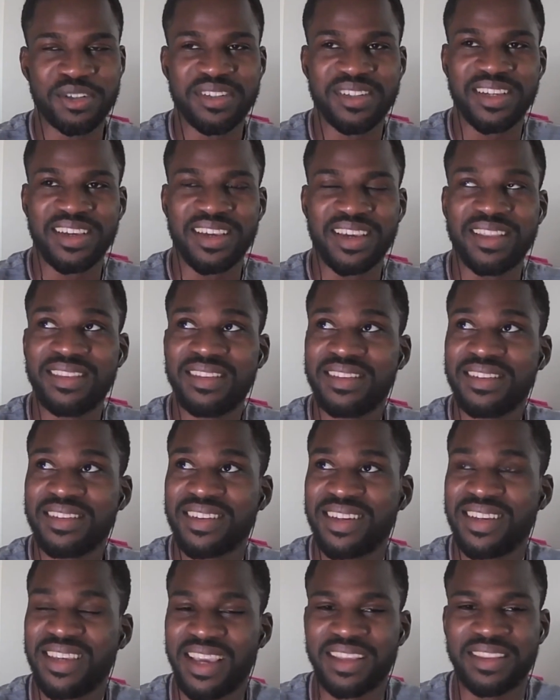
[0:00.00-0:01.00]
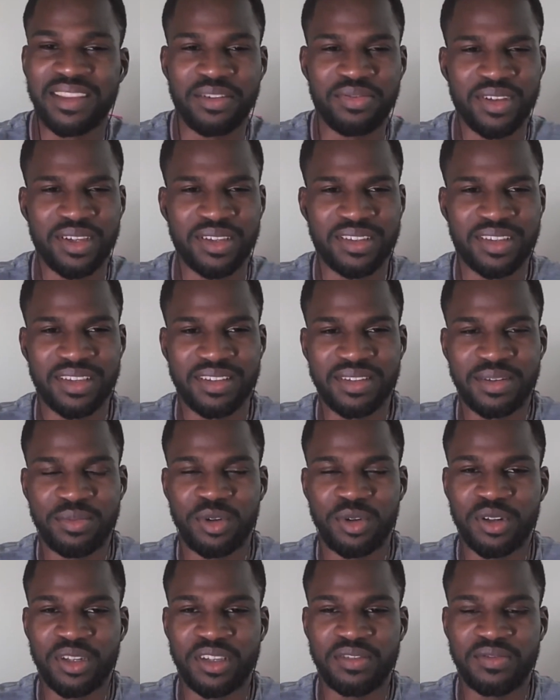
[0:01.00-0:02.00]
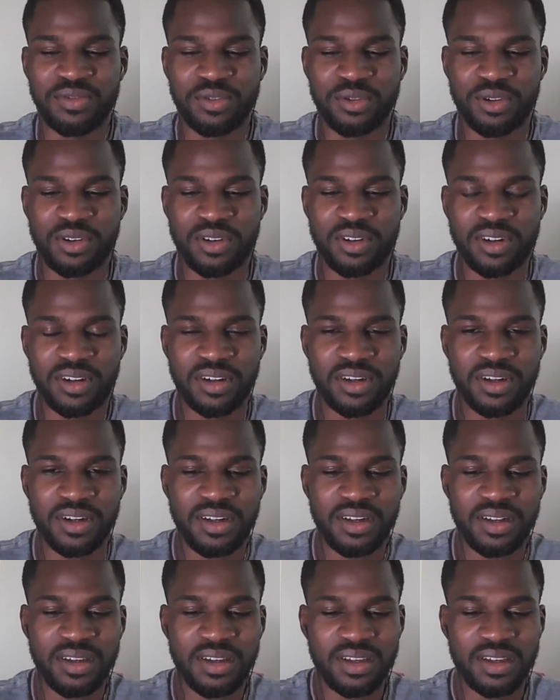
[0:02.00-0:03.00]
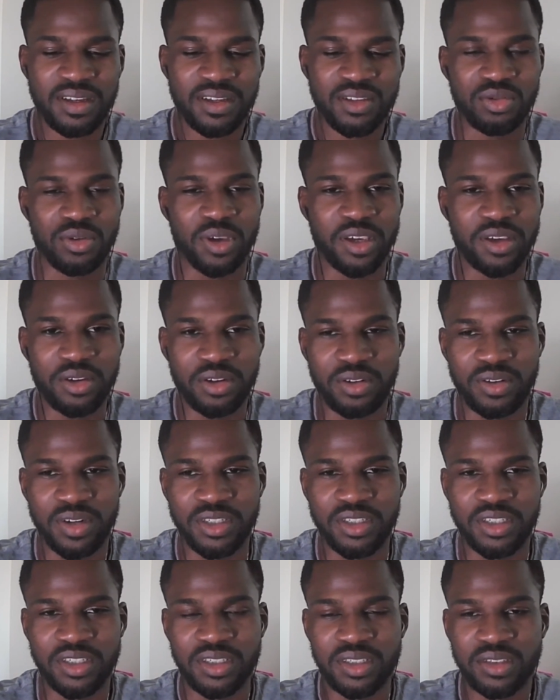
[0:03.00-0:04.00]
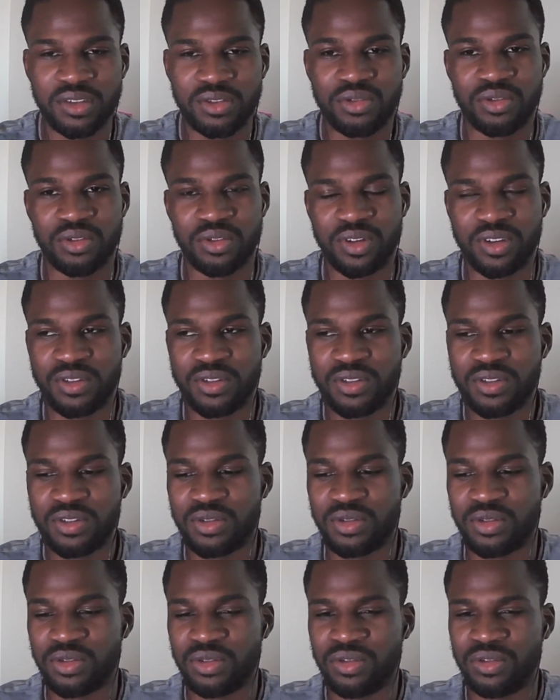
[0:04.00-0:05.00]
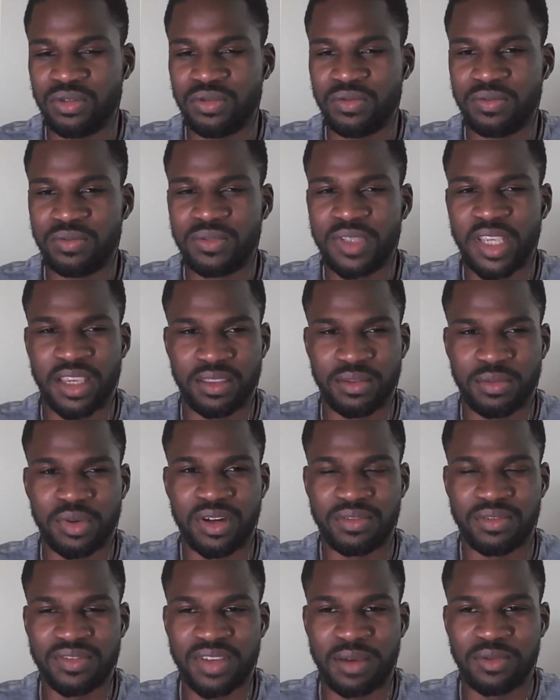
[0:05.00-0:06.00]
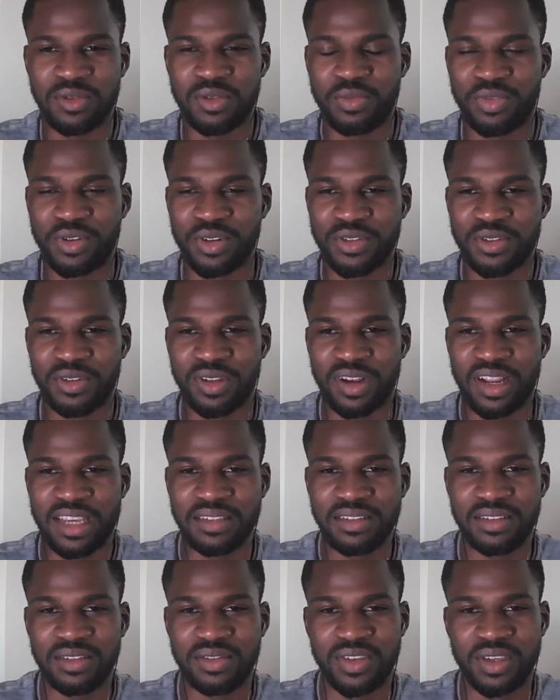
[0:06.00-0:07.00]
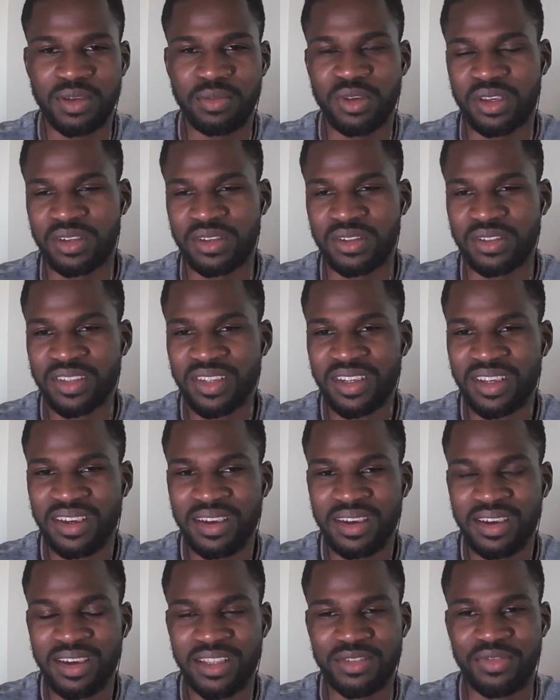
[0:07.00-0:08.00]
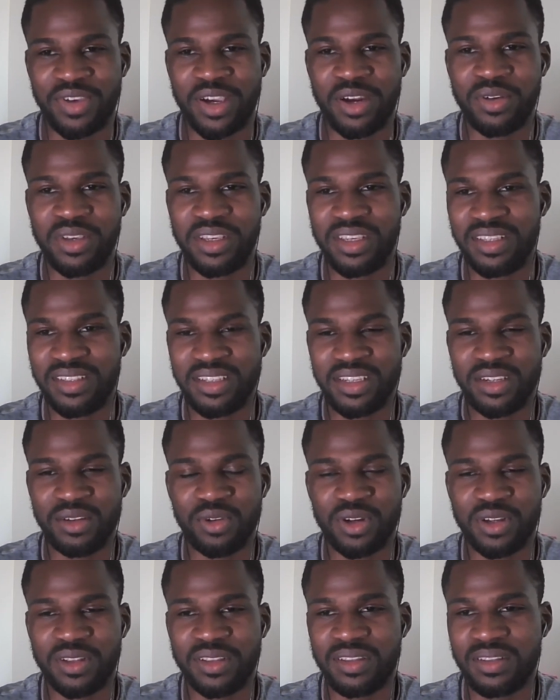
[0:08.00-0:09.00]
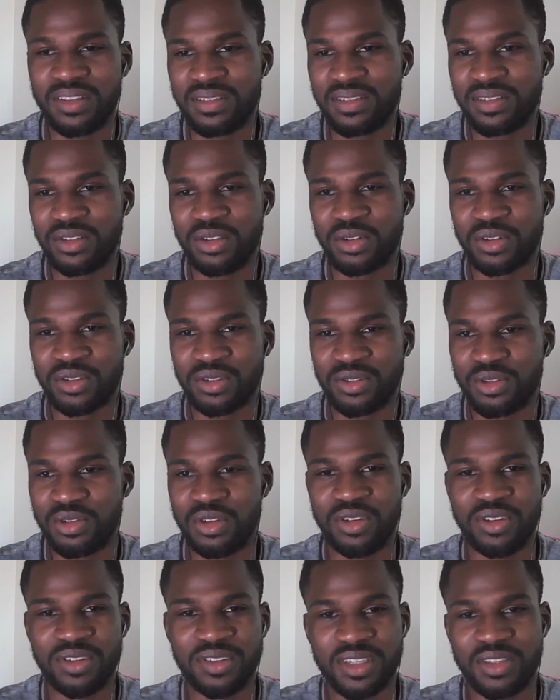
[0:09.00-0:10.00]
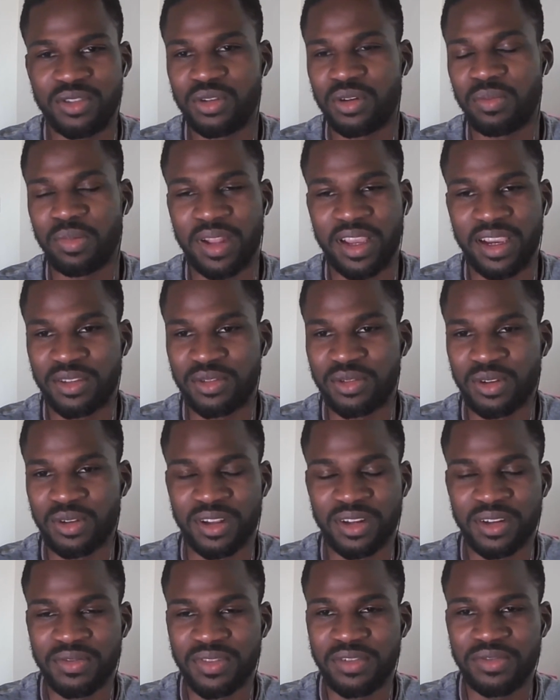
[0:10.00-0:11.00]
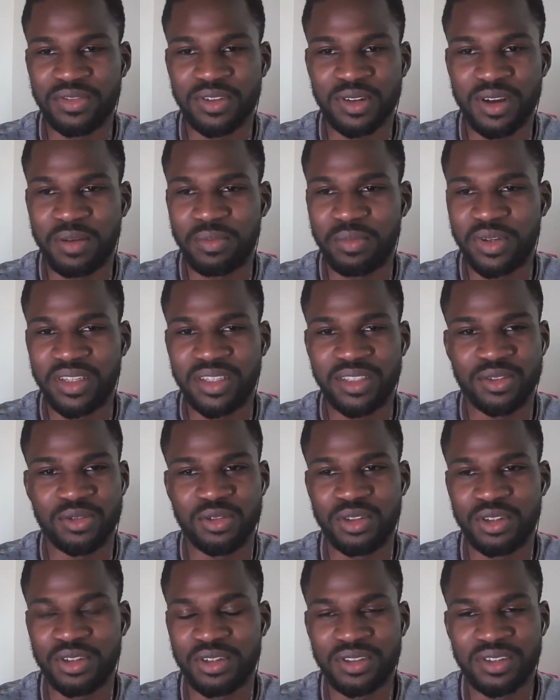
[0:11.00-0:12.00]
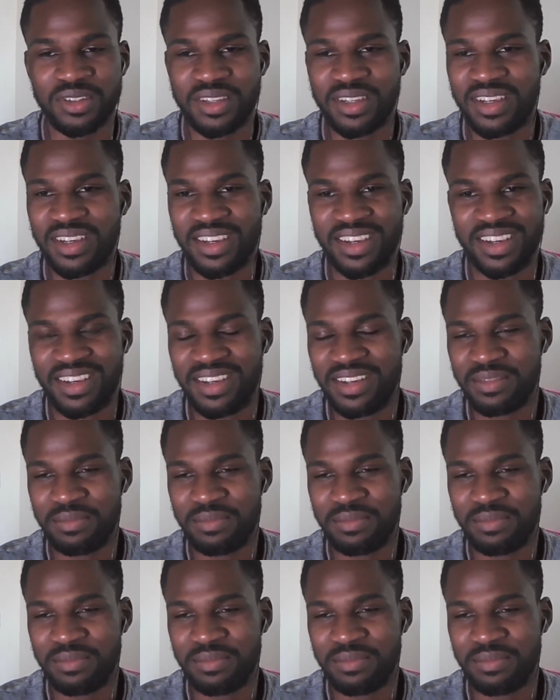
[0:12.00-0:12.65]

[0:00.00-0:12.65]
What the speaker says: very interesting. And yeah, definitely a testimony to encourage students to take a bit of time to personalize CV because it's very easy when you're a student and you're applying to a lot of different companies to just